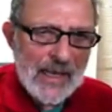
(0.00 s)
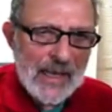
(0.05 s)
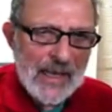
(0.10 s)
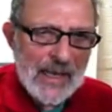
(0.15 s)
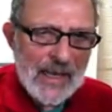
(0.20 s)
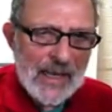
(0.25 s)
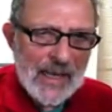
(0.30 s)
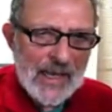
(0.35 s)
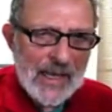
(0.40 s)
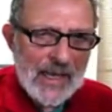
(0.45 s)

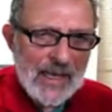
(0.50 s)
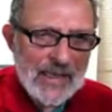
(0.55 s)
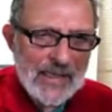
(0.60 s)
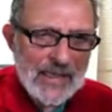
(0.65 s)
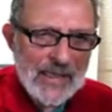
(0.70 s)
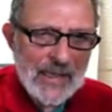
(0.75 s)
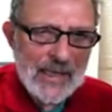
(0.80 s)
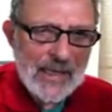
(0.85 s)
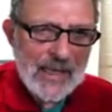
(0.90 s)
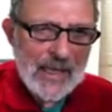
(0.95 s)
and
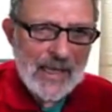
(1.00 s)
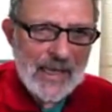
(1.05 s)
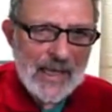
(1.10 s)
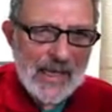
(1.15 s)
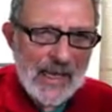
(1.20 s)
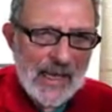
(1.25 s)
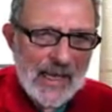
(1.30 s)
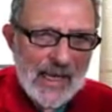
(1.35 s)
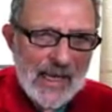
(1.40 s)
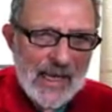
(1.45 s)

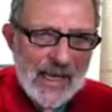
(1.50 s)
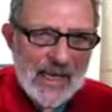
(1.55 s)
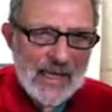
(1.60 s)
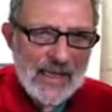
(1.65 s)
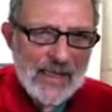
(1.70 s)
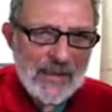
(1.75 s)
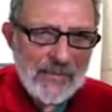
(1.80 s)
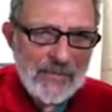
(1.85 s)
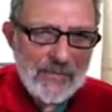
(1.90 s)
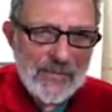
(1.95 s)

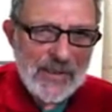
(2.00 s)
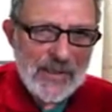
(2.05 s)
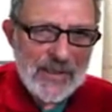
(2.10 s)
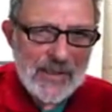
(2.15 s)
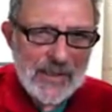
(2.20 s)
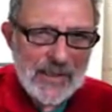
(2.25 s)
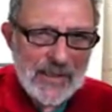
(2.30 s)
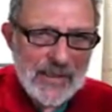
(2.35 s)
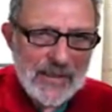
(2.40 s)
B.